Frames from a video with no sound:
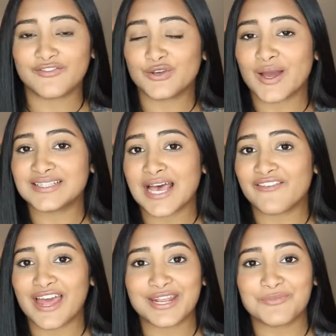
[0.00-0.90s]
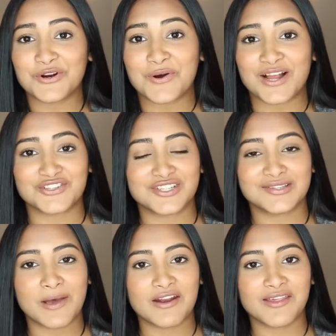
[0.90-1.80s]
If you guys have any more
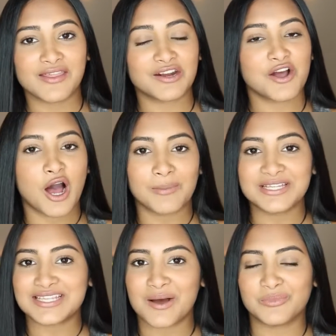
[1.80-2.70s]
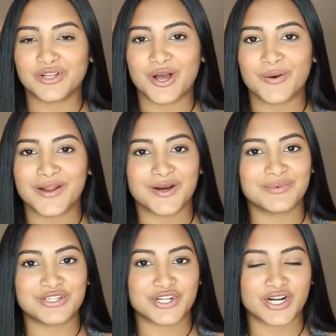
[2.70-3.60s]
questions about it, then comment down below and I'll
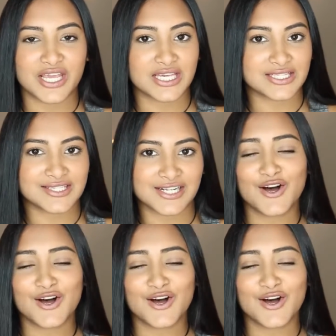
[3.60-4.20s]
be sure to answer.